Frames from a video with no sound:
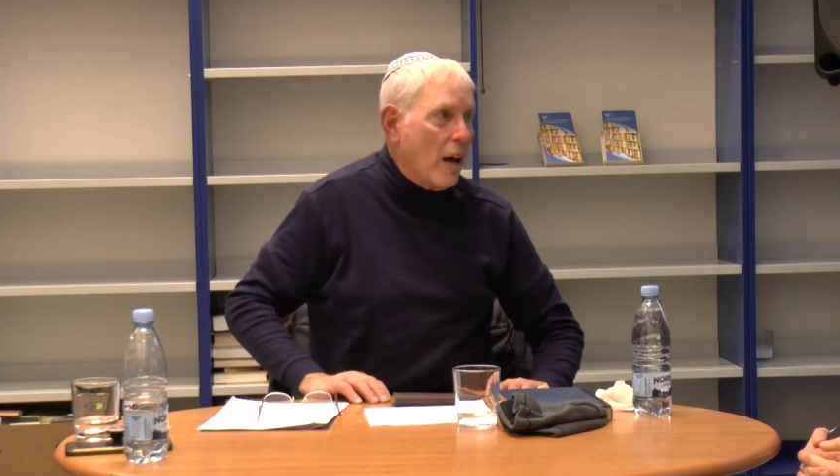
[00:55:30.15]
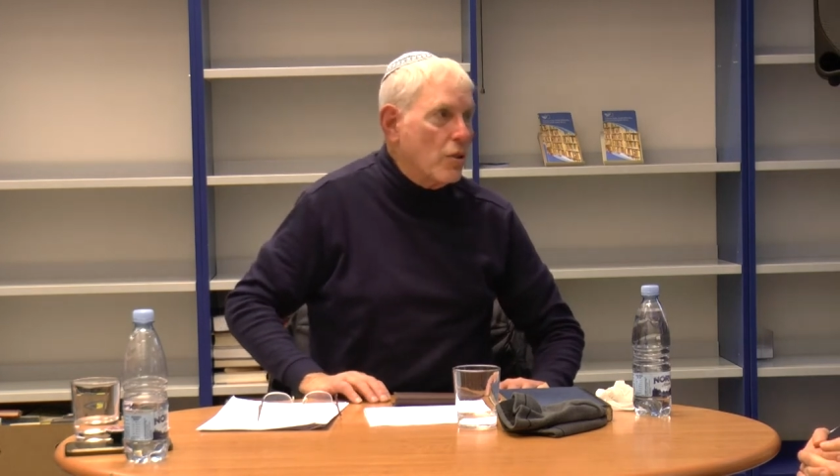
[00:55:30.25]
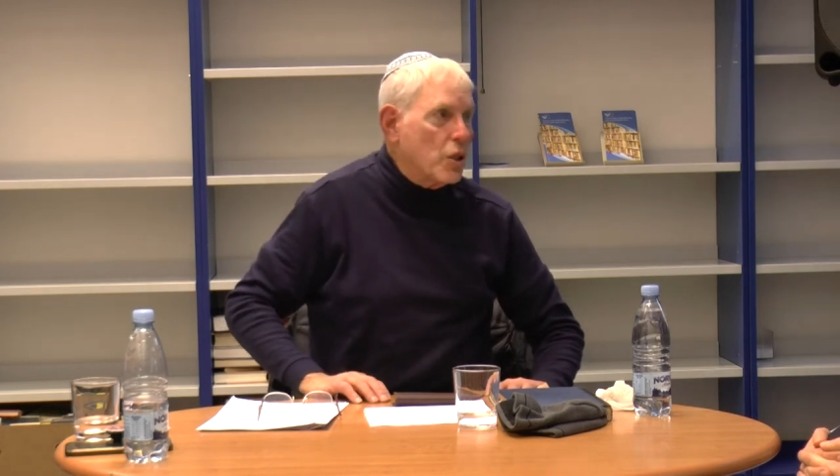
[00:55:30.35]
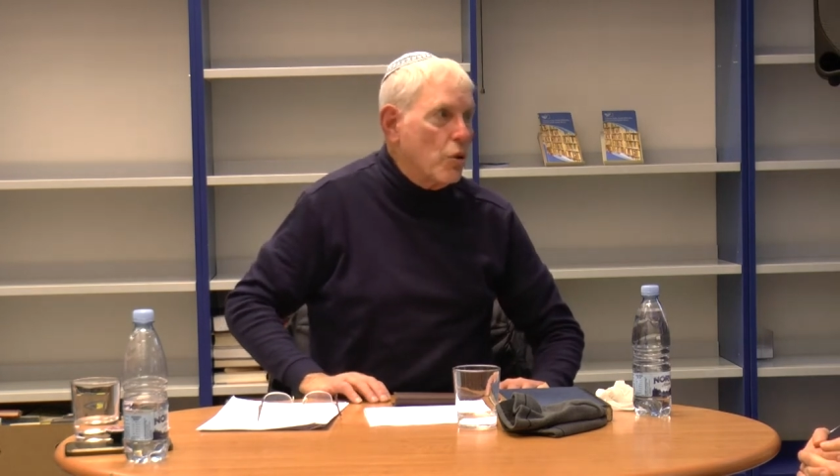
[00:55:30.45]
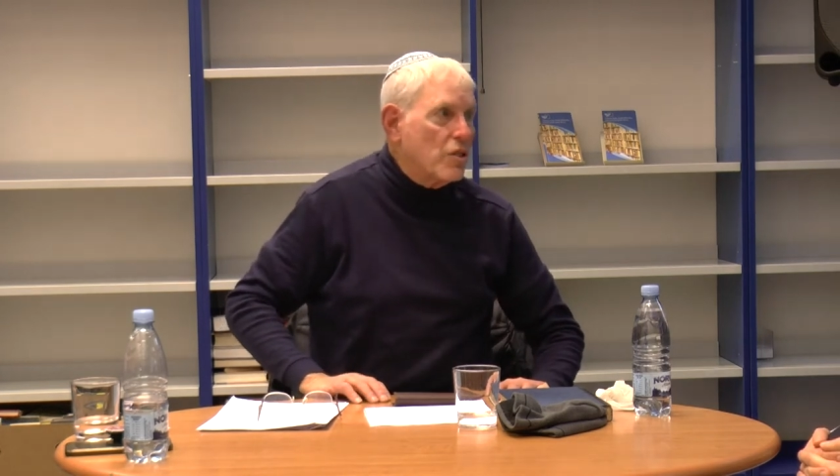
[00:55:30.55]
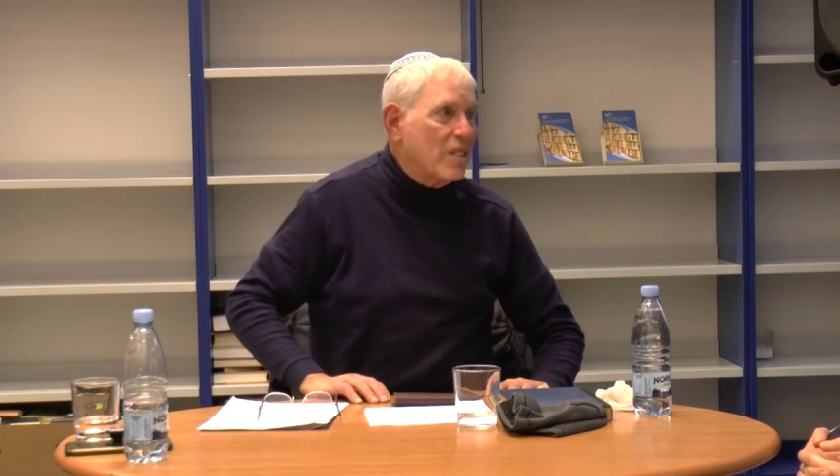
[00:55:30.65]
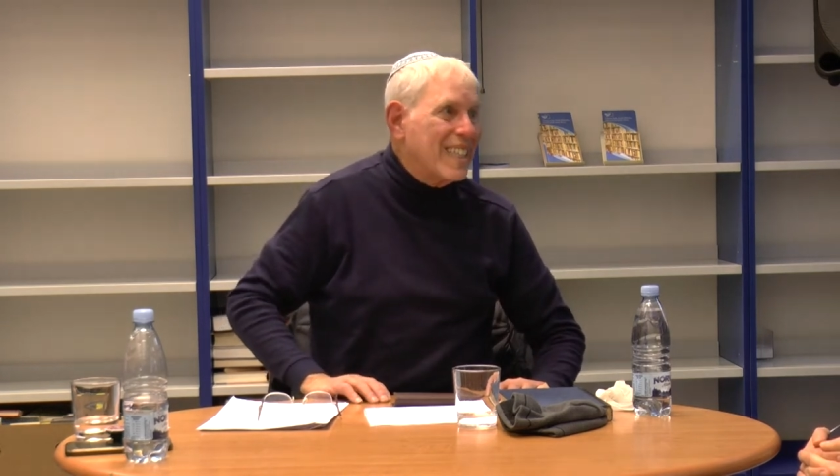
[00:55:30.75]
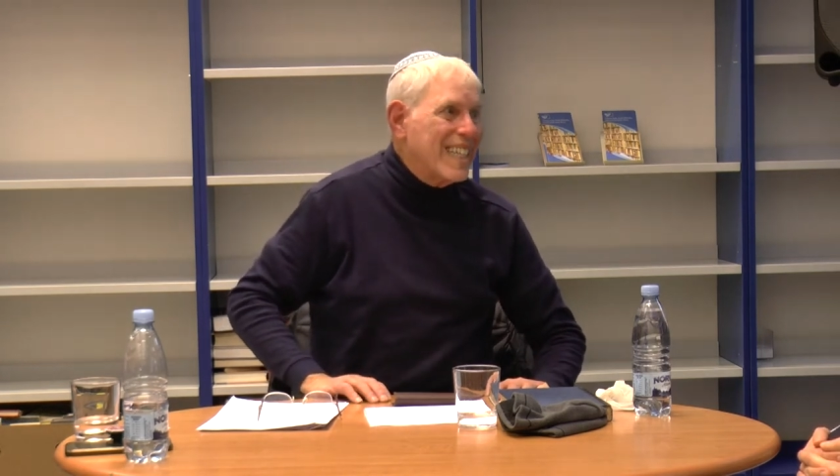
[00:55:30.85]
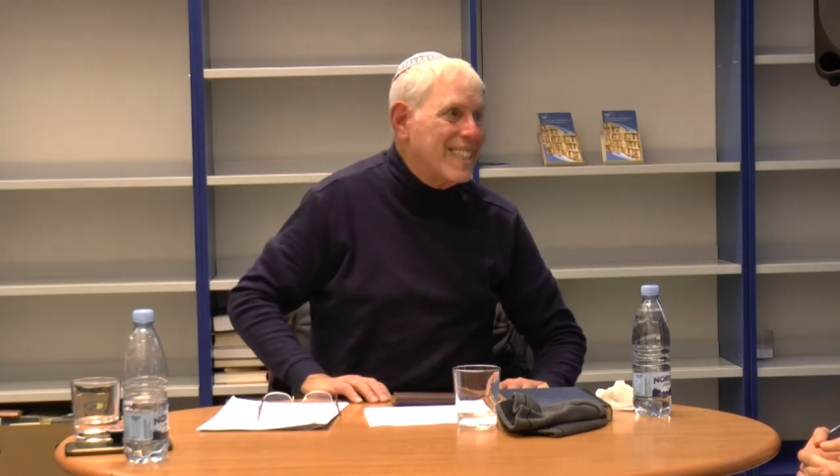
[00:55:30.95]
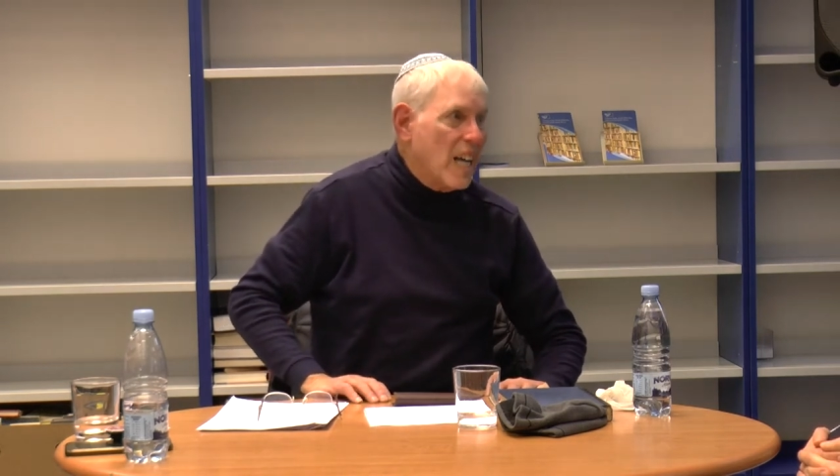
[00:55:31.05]
allows
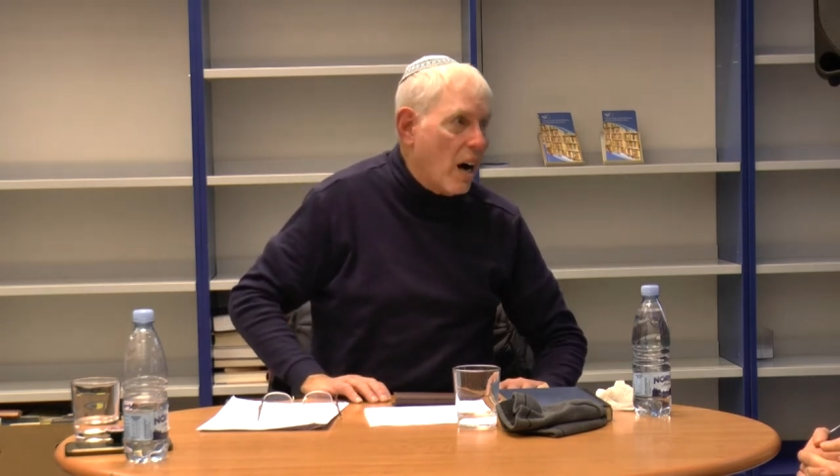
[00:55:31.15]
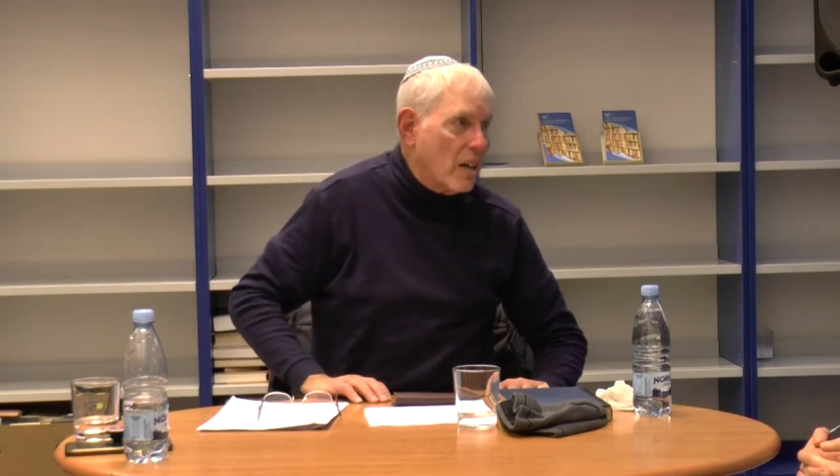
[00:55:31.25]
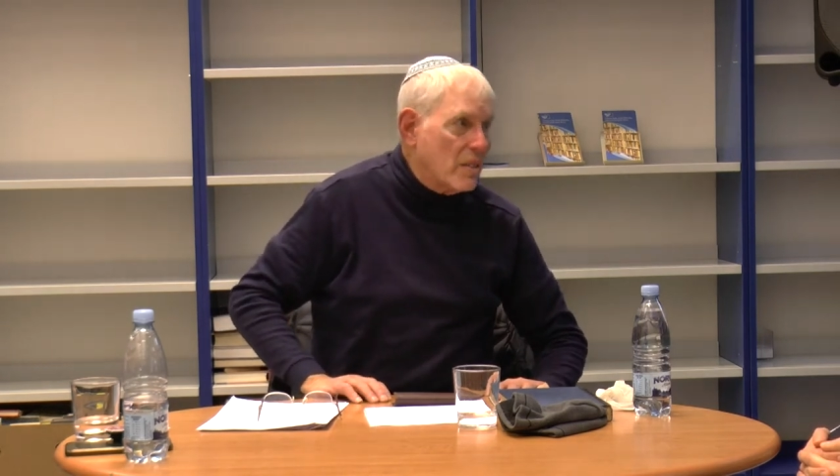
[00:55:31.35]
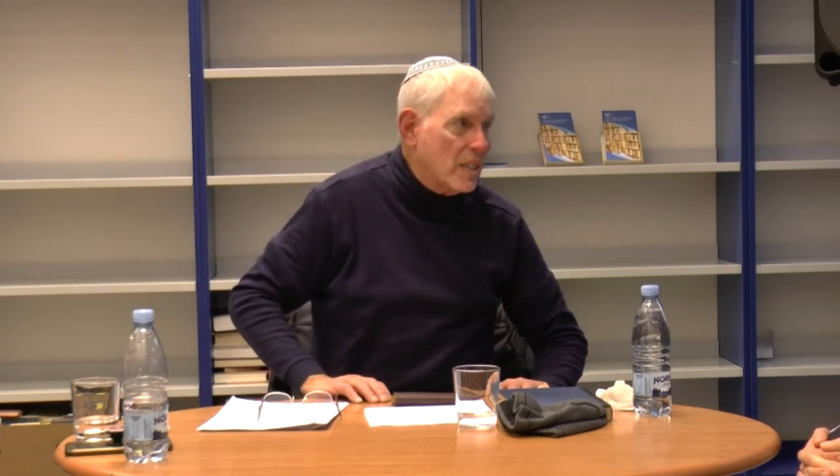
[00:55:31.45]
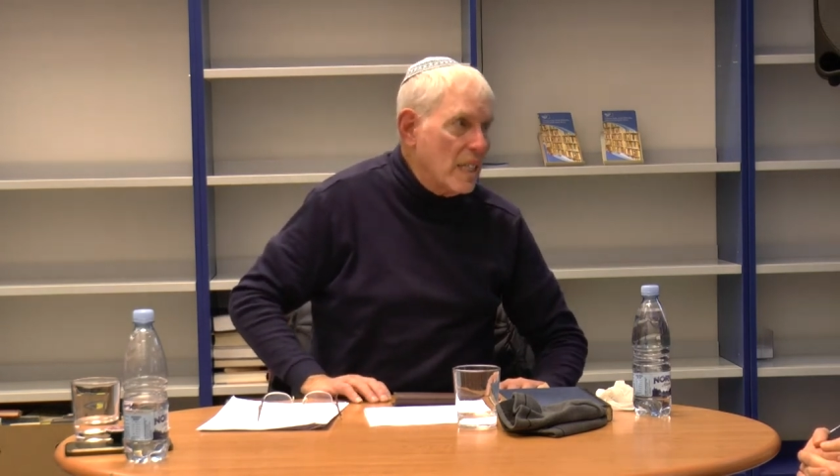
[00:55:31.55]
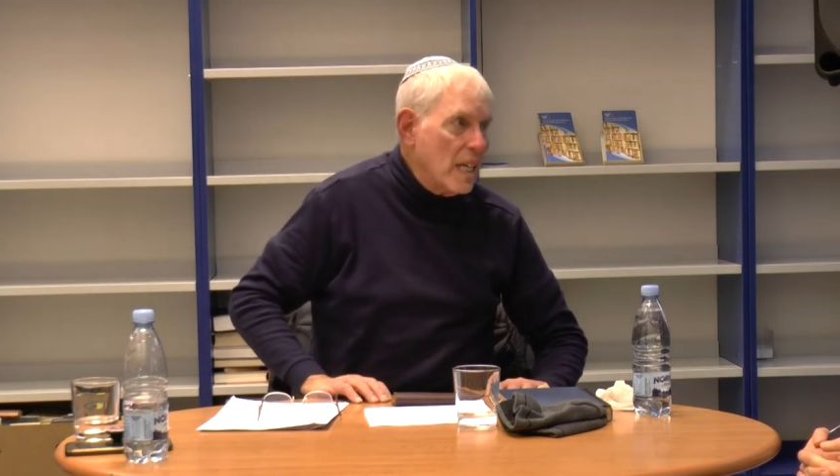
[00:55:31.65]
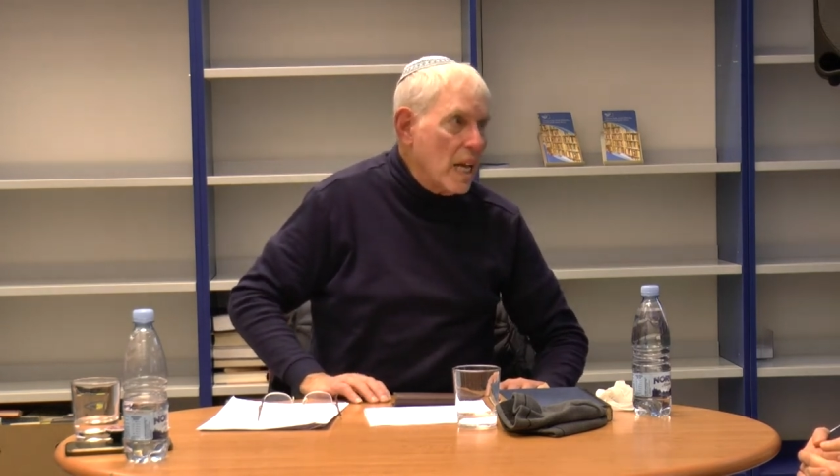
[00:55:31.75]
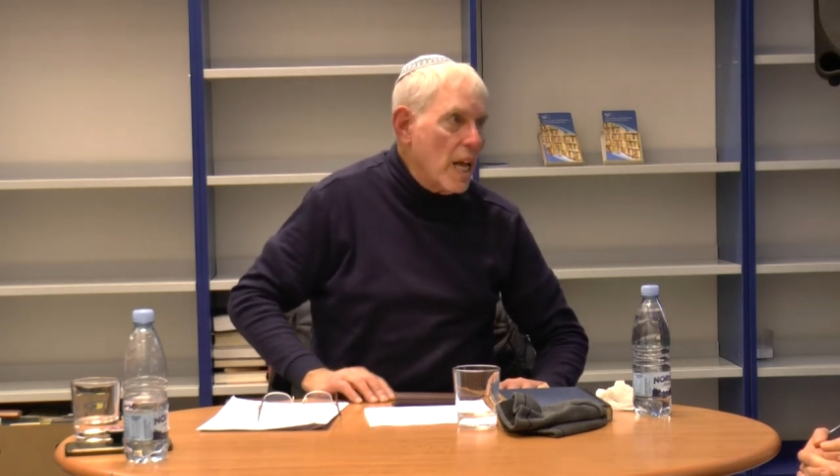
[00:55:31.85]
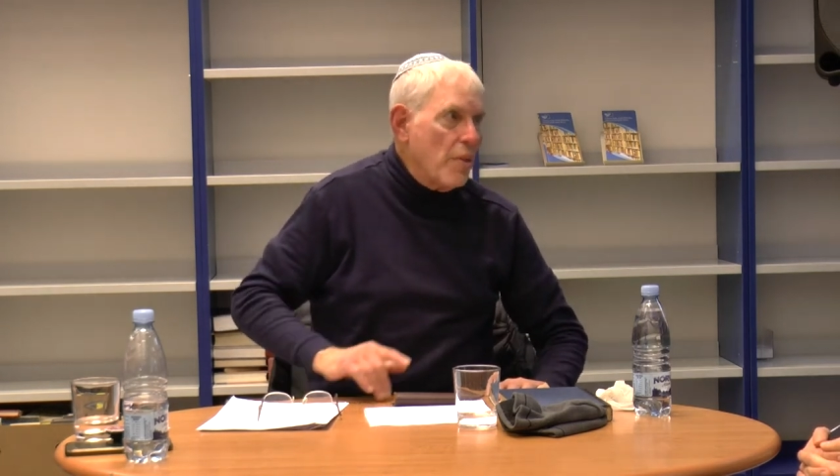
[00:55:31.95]
you to deduct